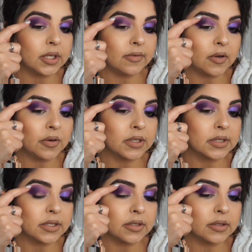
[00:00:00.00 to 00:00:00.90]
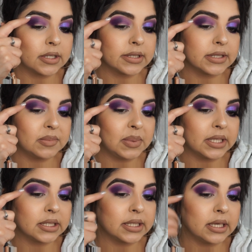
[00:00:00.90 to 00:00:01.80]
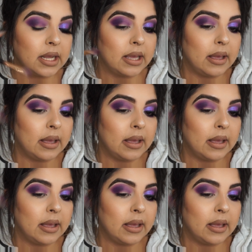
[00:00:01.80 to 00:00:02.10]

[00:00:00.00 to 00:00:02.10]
Of course, you know, this is blended,